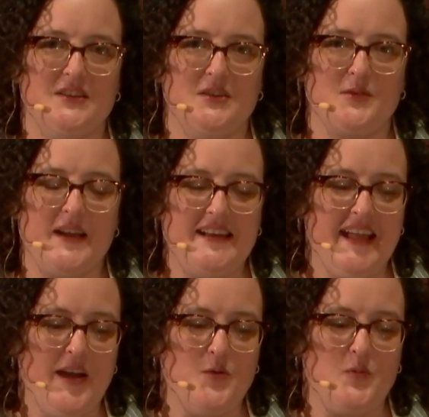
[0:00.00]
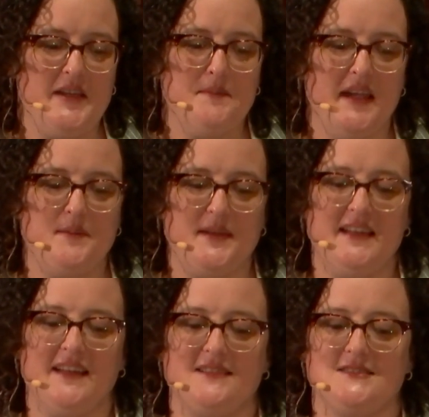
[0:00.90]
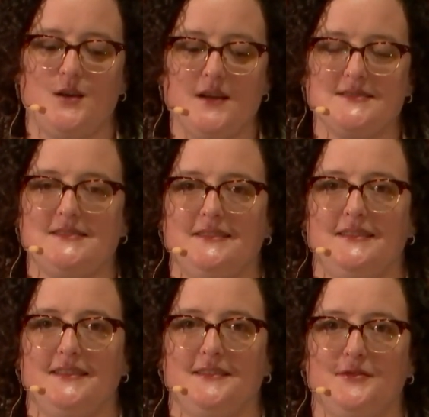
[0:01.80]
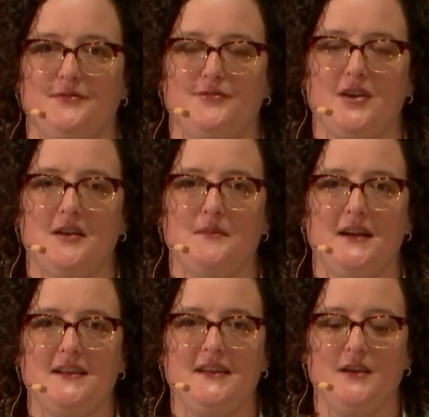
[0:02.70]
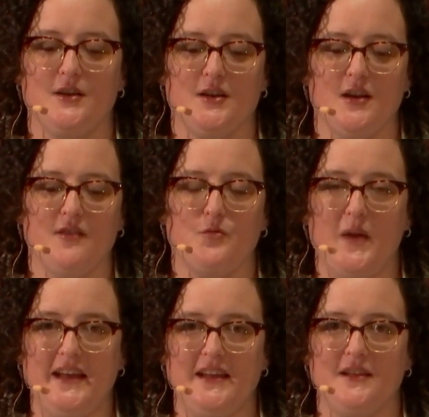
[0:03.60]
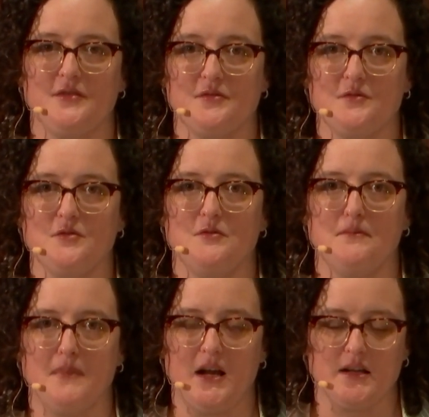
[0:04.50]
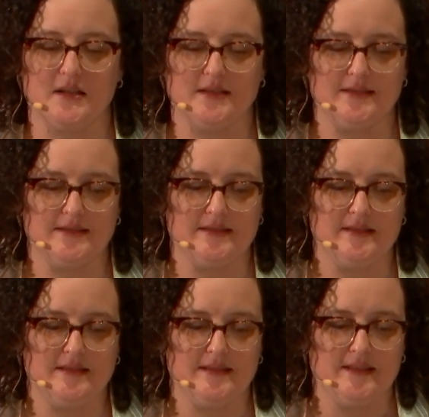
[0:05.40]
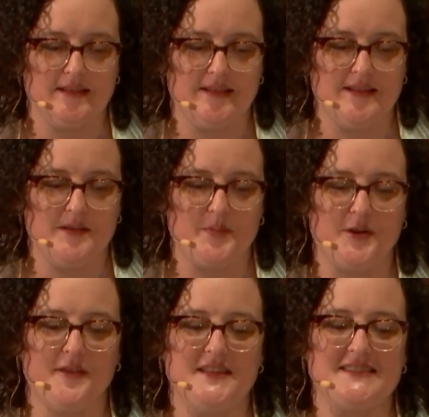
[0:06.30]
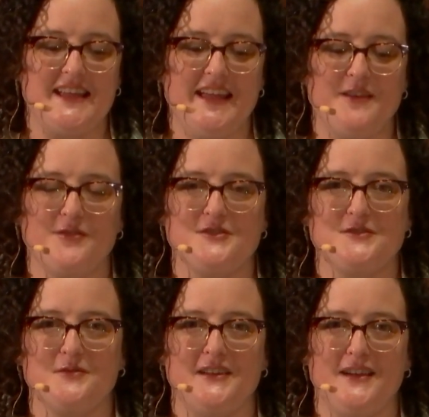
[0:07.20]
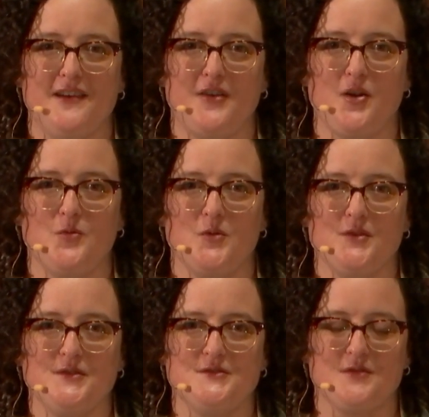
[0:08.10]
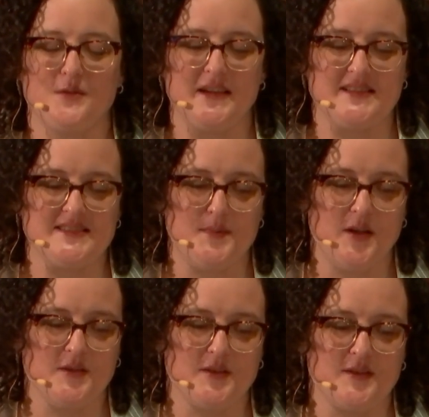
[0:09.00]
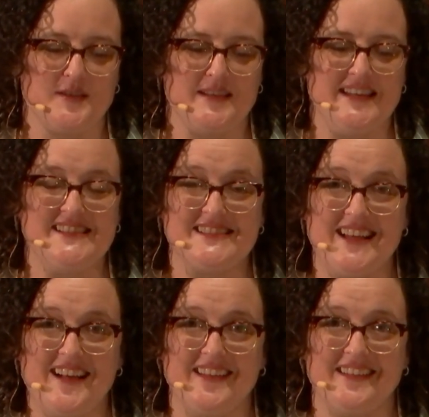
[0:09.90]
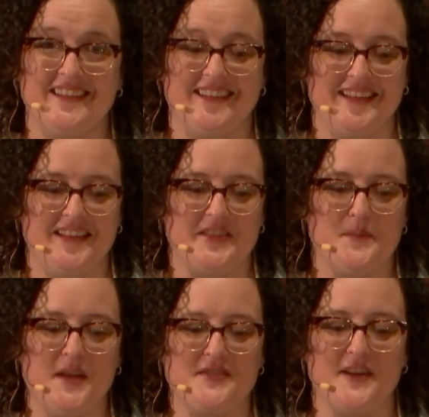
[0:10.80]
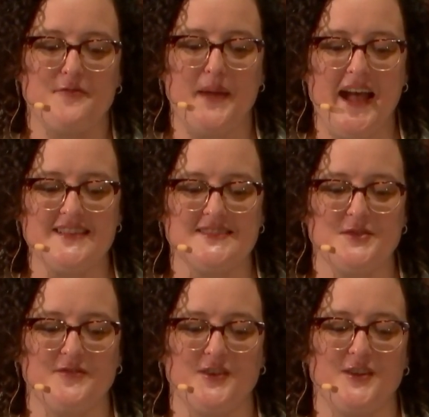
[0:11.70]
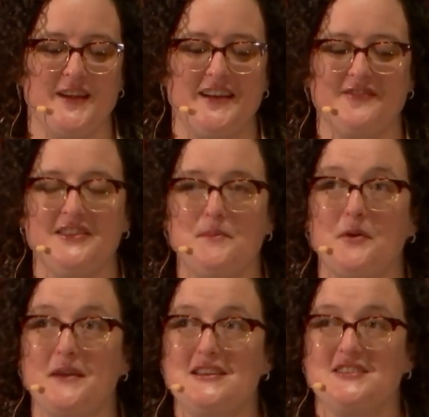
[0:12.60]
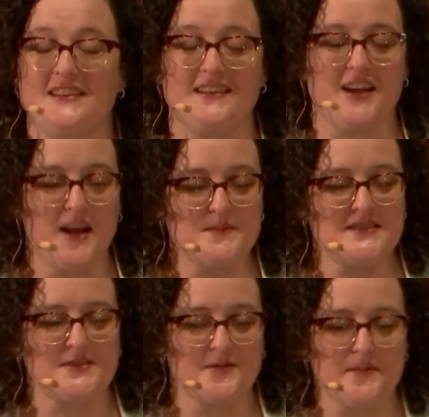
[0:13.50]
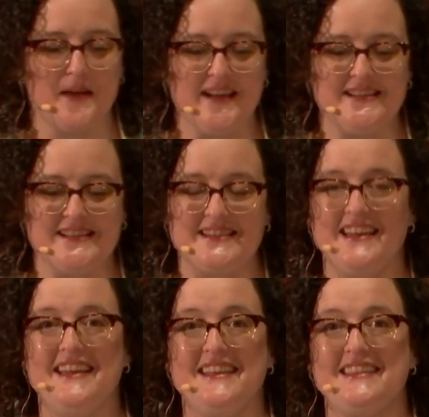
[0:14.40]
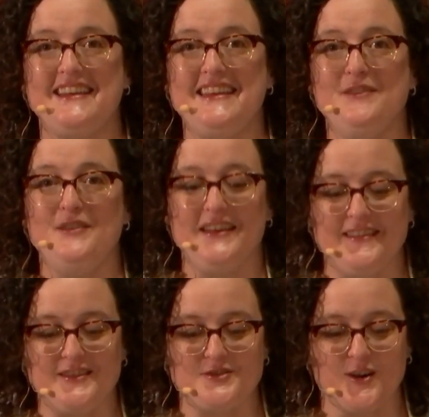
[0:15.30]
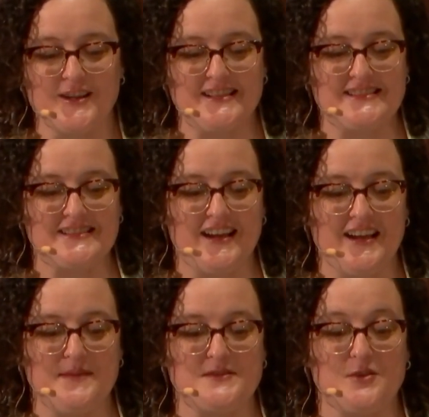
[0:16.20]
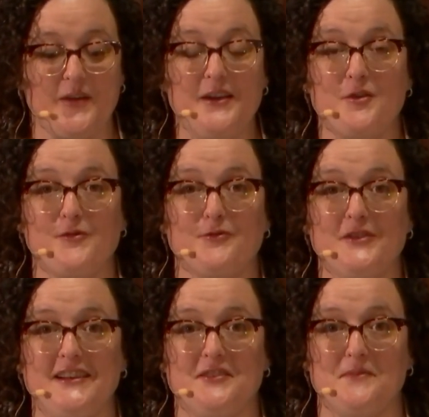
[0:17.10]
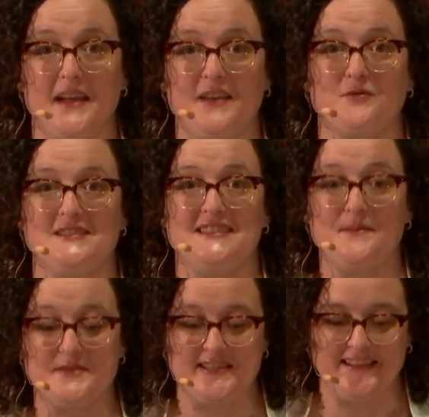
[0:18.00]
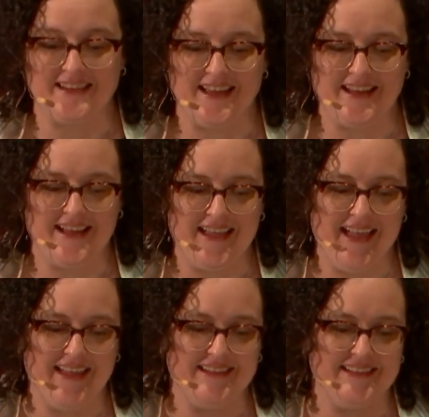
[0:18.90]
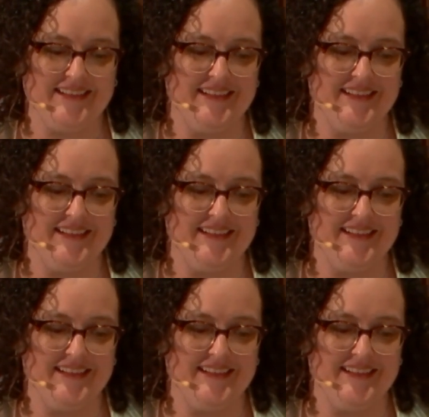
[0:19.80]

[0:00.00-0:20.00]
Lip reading: Right now, we may be exhausted from a year of wading through muck. But on this anniversary of our world growing smaller, Nisan, the month of Passover and of liberation, comes to remind us that even in the darkest times, greater freedom and redemption lie ahead.